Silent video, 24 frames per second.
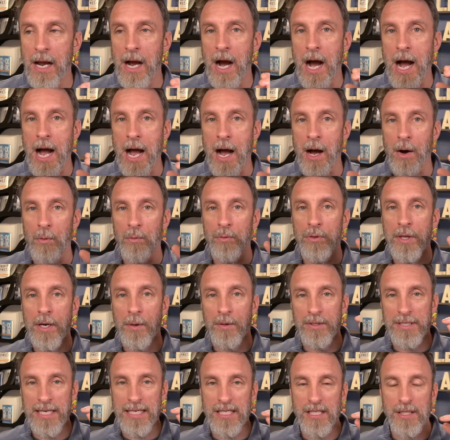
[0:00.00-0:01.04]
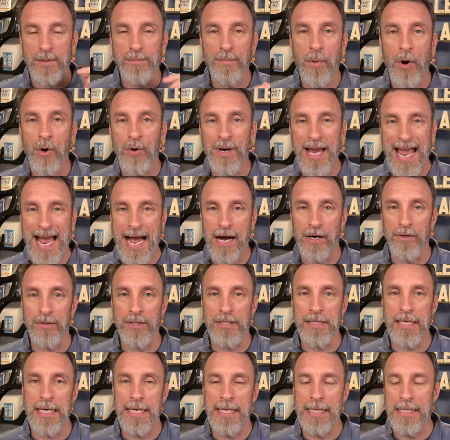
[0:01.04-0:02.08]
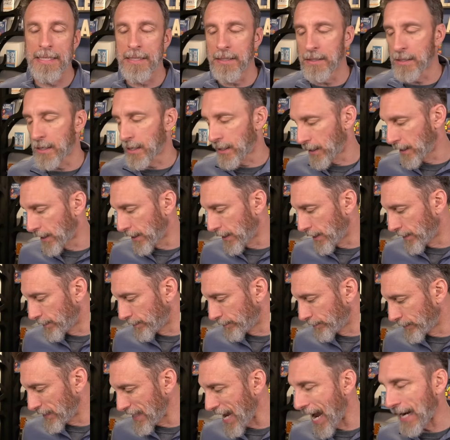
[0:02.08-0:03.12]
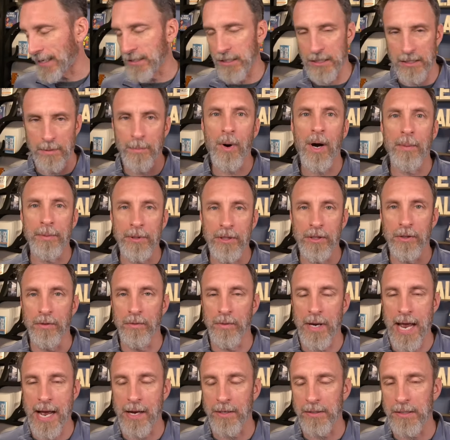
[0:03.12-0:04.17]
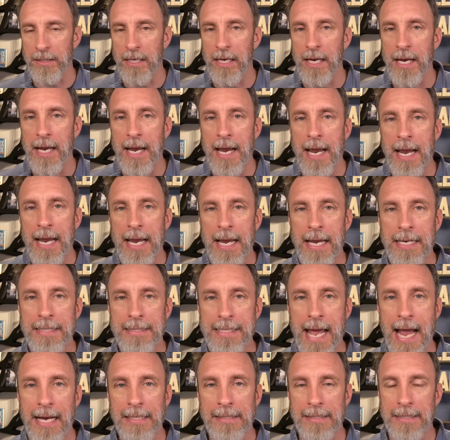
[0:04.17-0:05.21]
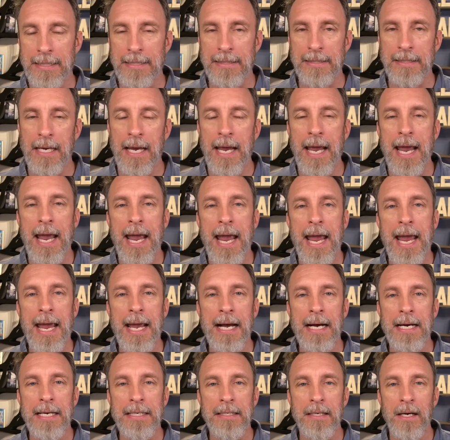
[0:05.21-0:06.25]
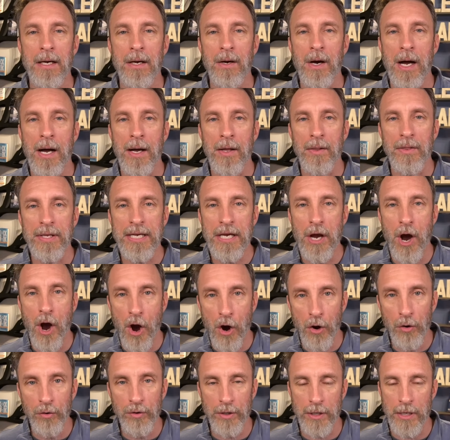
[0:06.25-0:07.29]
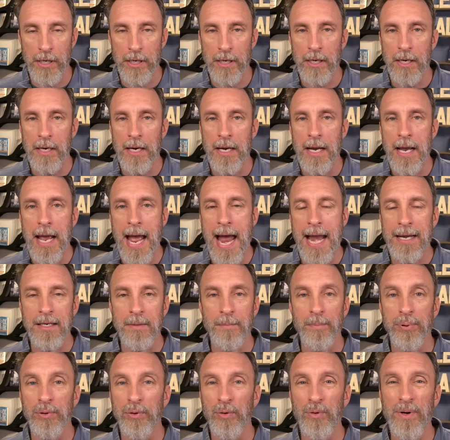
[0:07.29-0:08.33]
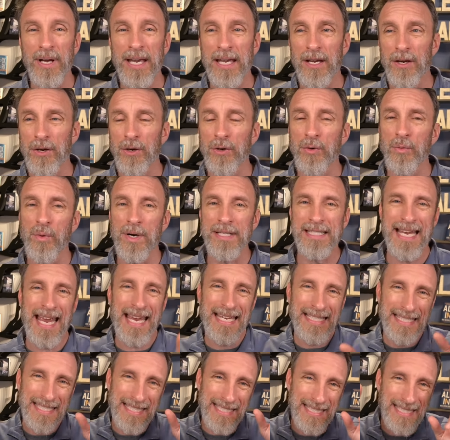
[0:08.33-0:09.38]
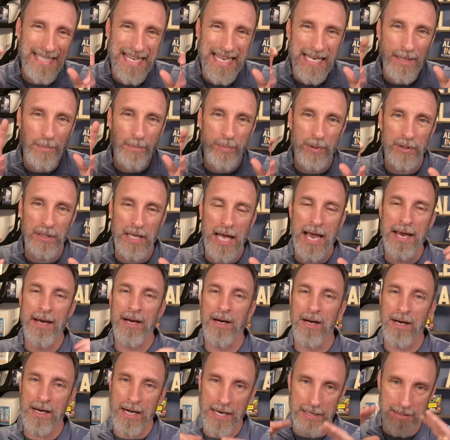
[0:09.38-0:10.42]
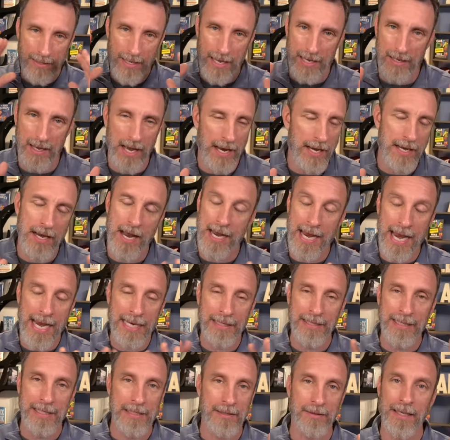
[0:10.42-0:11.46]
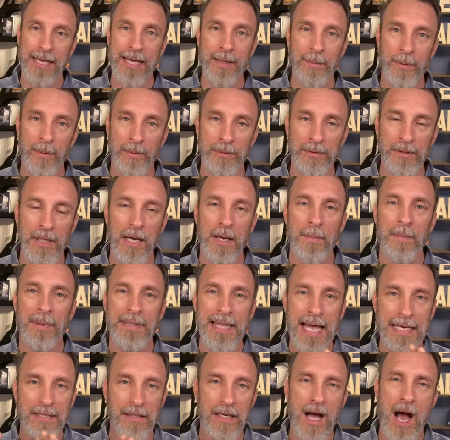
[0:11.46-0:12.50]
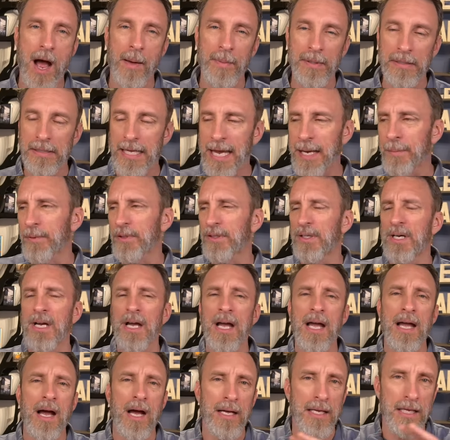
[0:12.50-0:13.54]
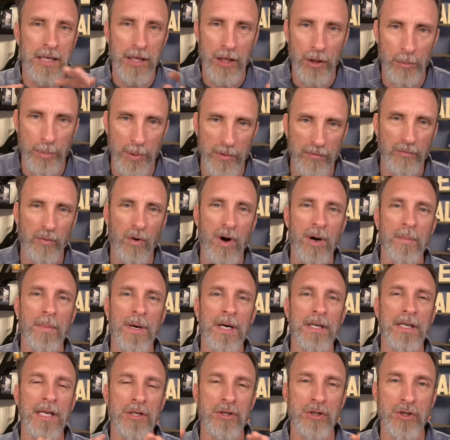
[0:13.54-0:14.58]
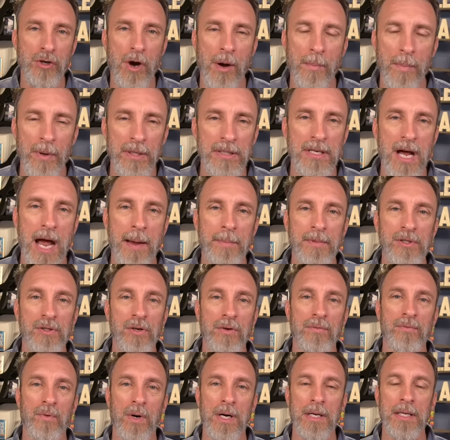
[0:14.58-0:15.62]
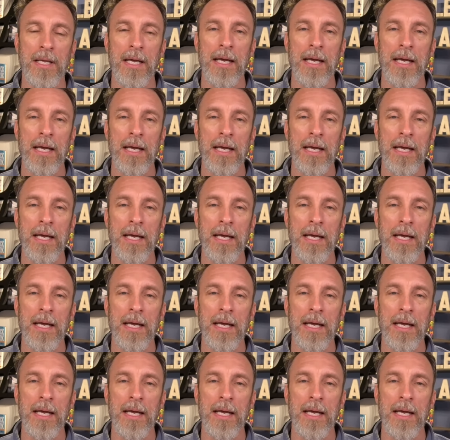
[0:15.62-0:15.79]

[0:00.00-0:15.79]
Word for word: Uh, there was a smokehouse in um, Texas, a barbecue house in Texas, and uh, the owner had an employee who was a C player as the, and I hate mm-hmm. these labels, but that's a common label, ill performer, didn't show up on time and so forth.